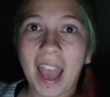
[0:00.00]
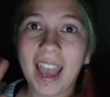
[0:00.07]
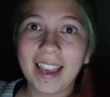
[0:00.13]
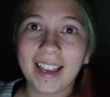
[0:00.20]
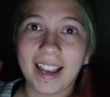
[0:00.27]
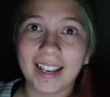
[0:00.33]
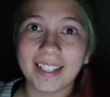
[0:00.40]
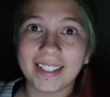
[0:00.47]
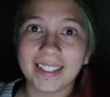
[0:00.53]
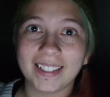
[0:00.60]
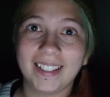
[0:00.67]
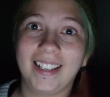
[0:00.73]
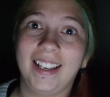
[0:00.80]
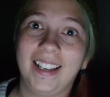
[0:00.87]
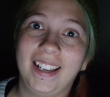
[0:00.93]
Hey
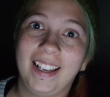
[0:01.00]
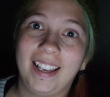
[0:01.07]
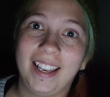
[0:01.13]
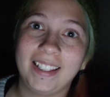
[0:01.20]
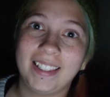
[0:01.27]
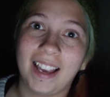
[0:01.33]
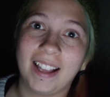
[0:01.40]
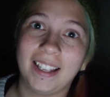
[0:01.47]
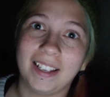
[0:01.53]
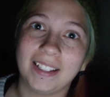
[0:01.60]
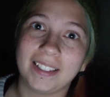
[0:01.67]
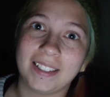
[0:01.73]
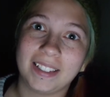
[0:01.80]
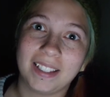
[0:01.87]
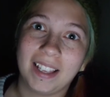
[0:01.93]
guys, it's
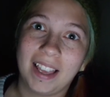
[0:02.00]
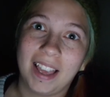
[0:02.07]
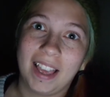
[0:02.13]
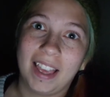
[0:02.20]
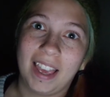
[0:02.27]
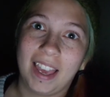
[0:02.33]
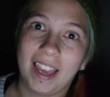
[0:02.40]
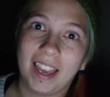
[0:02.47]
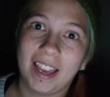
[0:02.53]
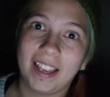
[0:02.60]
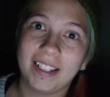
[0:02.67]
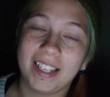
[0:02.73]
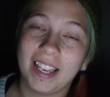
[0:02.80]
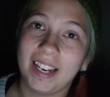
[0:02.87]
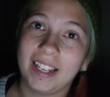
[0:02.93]
Alice,
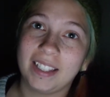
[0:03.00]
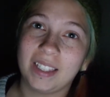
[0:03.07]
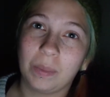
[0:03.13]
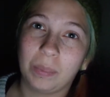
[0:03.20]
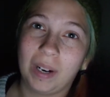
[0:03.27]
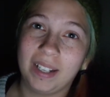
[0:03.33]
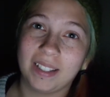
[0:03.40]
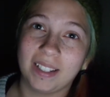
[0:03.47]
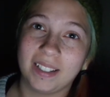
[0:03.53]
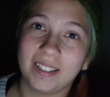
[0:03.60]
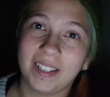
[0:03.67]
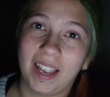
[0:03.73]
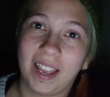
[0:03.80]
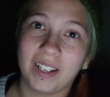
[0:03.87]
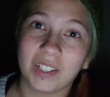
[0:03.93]
and it is the
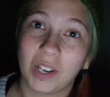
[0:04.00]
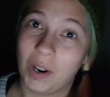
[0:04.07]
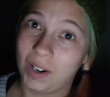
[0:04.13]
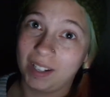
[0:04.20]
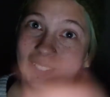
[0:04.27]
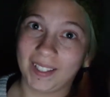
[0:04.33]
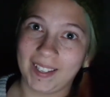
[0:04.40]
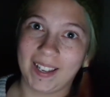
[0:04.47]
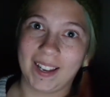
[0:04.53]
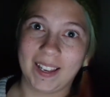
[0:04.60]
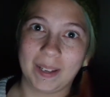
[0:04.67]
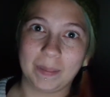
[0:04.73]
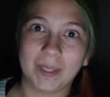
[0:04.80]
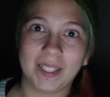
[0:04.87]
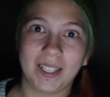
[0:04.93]
present, and currently
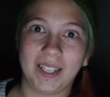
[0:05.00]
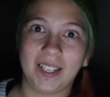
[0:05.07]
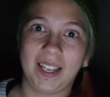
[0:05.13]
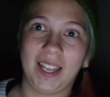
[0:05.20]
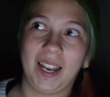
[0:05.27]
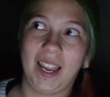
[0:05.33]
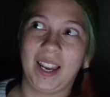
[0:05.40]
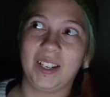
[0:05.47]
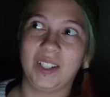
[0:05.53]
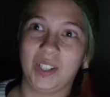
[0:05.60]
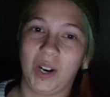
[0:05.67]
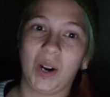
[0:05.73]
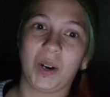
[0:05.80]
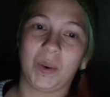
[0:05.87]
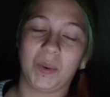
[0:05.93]
I am sitting in a
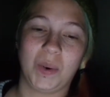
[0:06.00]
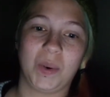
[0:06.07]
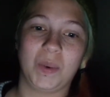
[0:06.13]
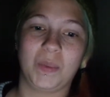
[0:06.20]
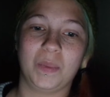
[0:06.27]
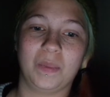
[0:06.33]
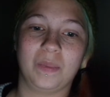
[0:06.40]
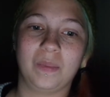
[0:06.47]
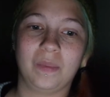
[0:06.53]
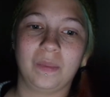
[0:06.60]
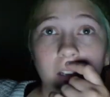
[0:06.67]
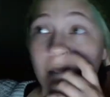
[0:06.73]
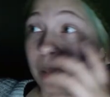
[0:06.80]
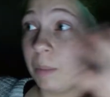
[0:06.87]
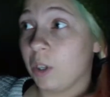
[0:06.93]
dark room.
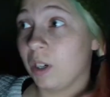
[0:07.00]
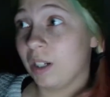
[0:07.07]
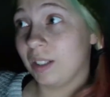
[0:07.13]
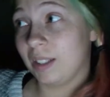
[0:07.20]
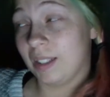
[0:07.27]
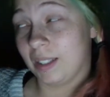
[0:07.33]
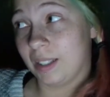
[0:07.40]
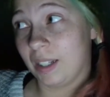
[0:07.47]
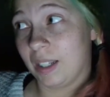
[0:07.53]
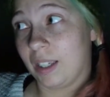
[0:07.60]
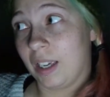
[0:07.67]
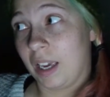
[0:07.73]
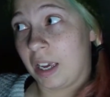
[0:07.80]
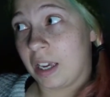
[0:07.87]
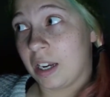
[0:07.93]
I'm currently
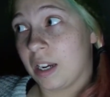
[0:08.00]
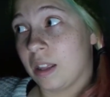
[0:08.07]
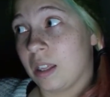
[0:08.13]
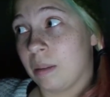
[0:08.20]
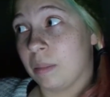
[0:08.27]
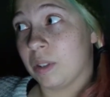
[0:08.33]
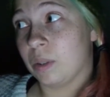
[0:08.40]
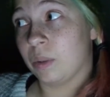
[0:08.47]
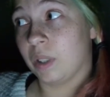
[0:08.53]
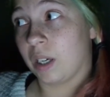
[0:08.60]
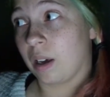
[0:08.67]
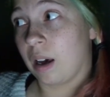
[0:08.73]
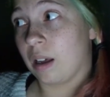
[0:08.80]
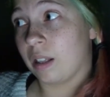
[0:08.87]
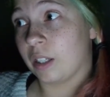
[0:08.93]
sitting in the Missoula
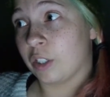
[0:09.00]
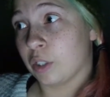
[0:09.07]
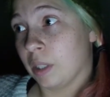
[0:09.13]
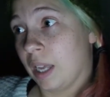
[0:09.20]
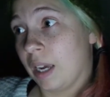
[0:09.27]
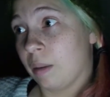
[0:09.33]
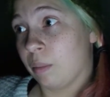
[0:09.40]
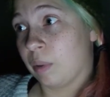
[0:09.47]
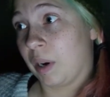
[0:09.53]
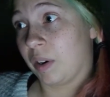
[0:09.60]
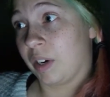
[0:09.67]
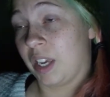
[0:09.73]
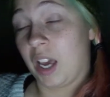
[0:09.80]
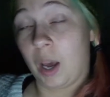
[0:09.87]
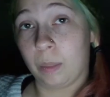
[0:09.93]
College
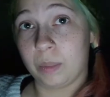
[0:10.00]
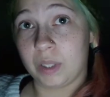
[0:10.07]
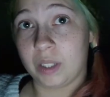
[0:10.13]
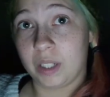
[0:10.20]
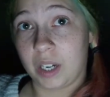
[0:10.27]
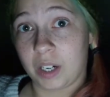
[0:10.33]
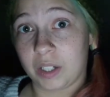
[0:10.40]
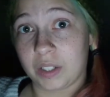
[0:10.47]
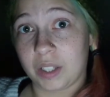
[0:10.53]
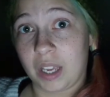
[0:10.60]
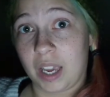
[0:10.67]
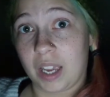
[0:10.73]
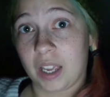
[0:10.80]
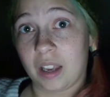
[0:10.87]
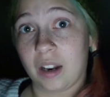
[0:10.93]
library upstairs
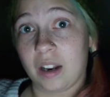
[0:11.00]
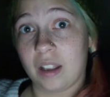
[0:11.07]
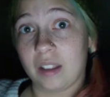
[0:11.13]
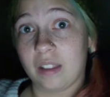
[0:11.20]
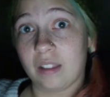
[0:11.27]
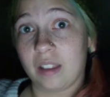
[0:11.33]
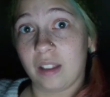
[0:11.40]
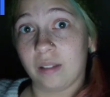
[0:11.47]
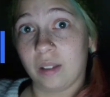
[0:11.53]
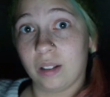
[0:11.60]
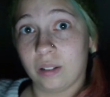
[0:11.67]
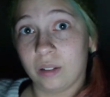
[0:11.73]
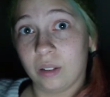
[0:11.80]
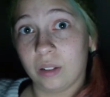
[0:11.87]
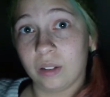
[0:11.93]
in the
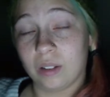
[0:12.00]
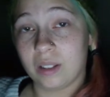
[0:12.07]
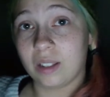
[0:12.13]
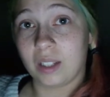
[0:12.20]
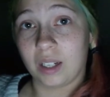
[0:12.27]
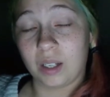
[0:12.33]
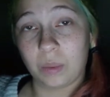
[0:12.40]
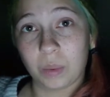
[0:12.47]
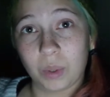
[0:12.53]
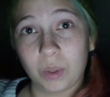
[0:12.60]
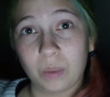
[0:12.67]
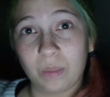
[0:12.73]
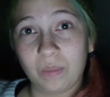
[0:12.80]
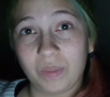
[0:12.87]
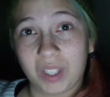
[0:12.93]
little study
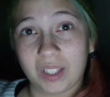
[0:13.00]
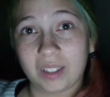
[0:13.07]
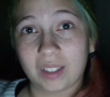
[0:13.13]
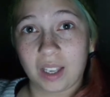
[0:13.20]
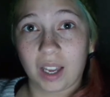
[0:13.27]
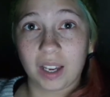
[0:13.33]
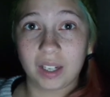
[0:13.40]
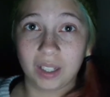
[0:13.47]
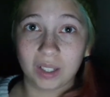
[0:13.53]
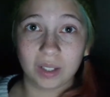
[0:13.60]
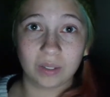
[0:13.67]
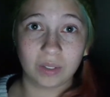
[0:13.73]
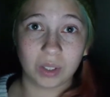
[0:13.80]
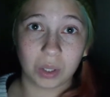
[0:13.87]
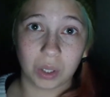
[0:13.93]
room that's kind
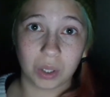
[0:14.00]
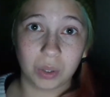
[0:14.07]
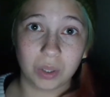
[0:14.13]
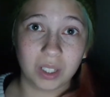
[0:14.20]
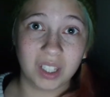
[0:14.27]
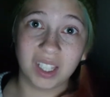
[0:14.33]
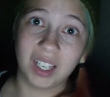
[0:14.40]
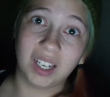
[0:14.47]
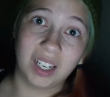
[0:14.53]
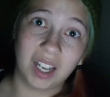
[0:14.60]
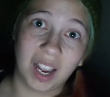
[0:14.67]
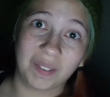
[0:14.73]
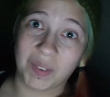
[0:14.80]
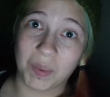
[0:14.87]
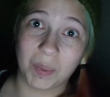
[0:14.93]
of secluded that
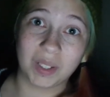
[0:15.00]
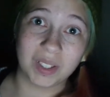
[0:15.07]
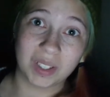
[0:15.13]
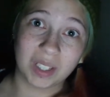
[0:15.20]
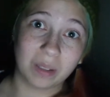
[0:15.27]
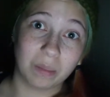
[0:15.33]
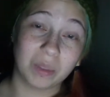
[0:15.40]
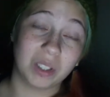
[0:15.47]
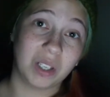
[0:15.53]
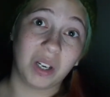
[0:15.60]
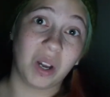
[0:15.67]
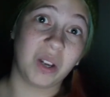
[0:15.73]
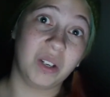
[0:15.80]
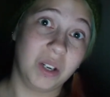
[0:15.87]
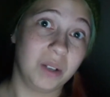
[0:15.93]
everyone seems to
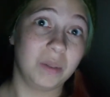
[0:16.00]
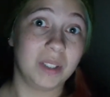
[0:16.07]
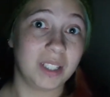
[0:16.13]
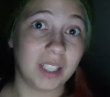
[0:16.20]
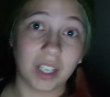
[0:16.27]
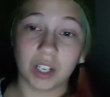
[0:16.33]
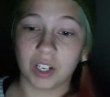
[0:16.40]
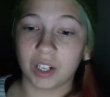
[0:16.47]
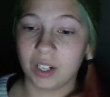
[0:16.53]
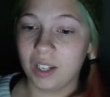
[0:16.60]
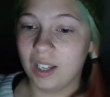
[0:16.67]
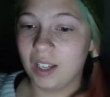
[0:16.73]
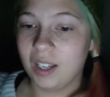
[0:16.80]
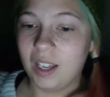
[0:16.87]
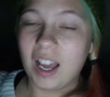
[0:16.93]
not know is here.
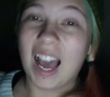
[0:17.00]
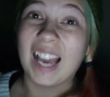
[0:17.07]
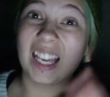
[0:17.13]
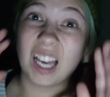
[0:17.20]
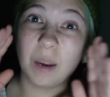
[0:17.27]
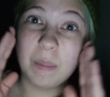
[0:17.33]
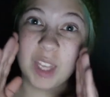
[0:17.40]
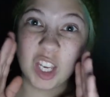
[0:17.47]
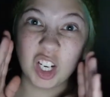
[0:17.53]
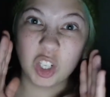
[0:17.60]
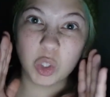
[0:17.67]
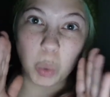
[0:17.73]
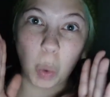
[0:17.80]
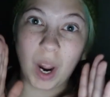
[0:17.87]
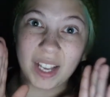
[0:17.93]
I come
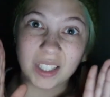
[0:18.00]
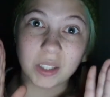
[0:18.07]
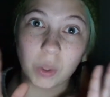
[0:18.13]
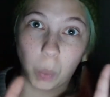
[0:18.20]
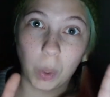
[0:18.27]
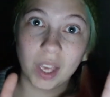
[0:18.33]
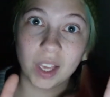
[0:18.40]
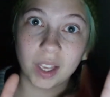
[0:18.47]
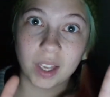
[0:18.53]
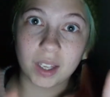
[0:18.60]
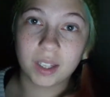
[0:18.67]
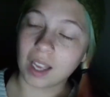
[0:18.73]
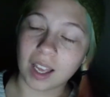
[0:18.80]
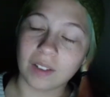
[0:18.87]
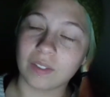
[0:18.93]
here twice a week
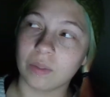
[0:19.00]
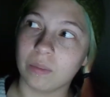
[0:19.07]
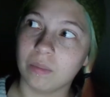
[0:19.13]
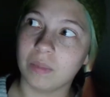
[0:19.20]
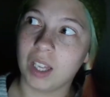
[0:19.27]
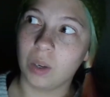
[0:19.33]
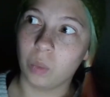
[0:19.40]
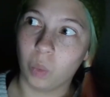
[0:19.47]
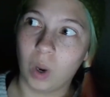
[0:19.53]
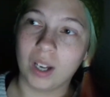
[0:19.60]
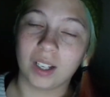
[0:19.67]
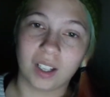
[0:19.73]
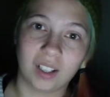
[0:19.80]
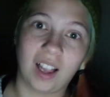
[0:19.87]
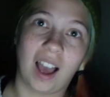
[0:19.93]
because I have
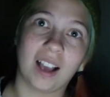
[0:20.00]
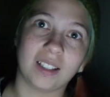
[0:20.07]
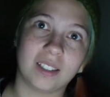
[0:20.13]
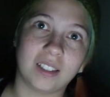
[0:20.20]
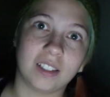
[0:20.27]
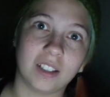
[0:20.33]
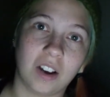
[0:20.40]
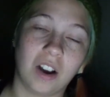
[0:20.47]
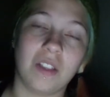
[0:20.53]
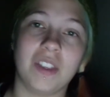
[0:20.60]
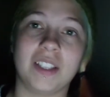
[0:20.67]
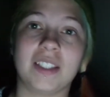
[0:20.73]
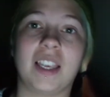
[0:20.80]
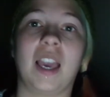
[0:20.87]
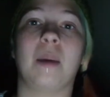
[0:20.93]
one class
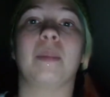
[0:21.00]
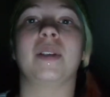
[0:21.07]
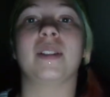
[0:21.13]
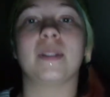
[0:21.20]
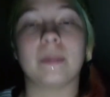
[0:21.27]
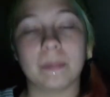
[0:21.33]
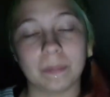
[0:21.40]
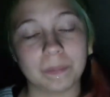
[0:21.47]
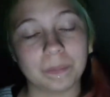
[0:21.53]
on this campus.